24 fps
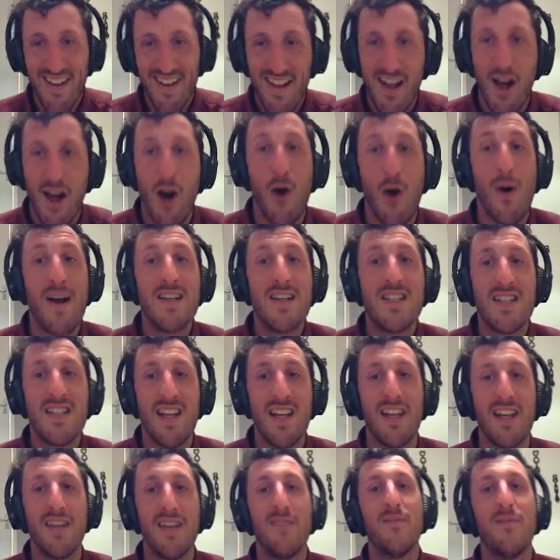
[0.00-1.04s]
Oh, I
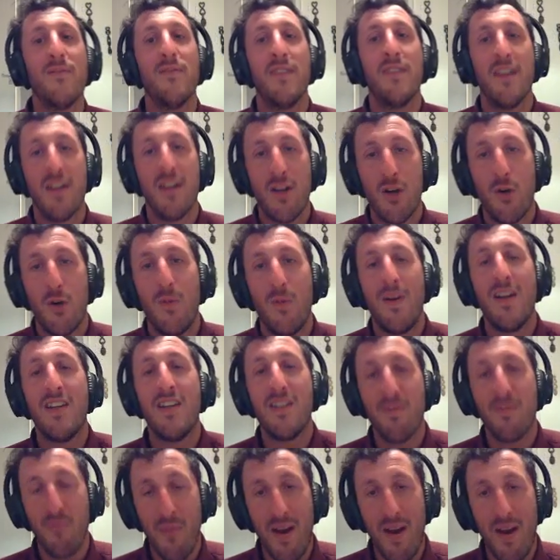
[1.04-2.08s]
see. We need
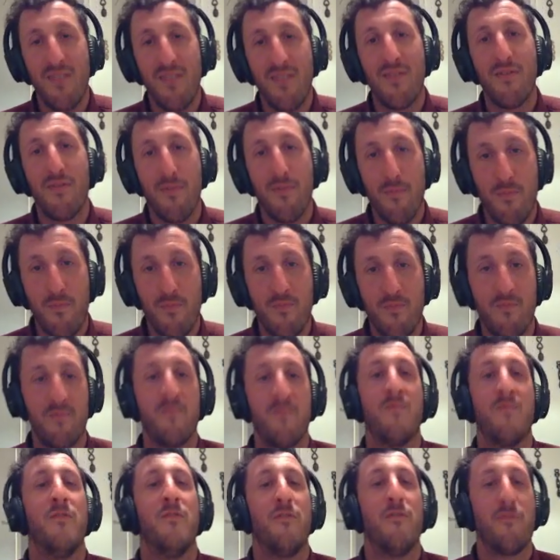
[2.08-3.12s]
some
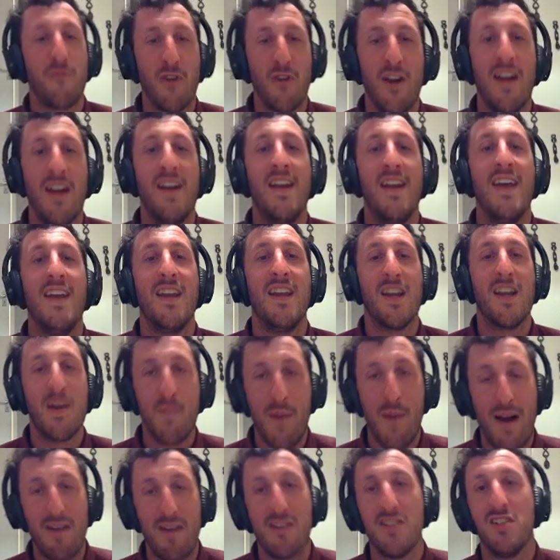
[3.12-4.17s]
3 and 8
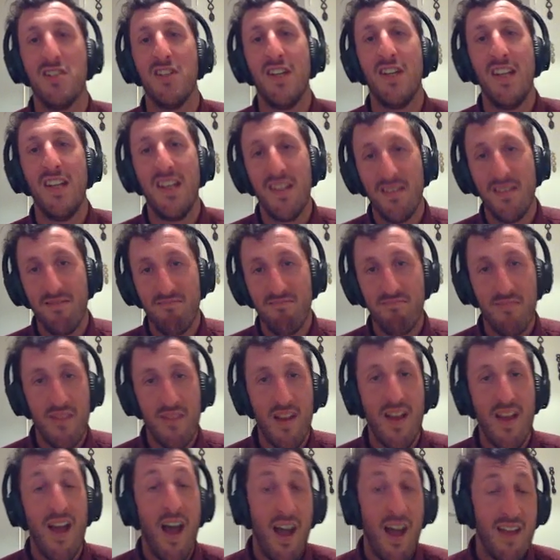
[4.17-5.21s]
comparison.
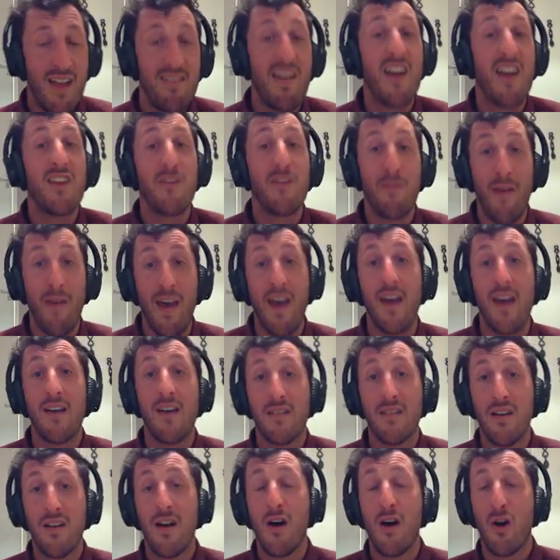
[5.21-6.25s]
That's fair.
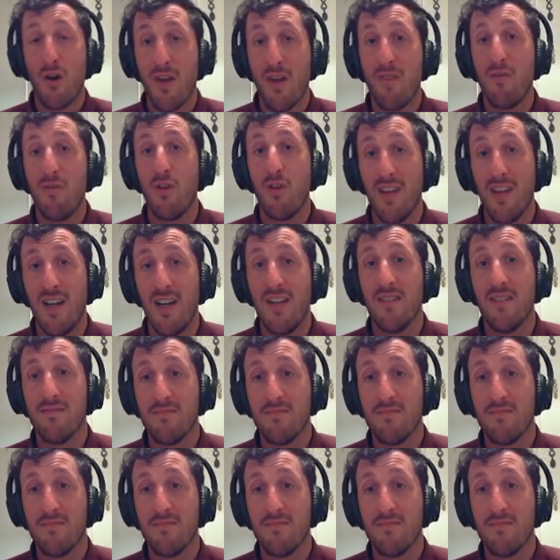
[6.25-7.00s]
I'll give you that.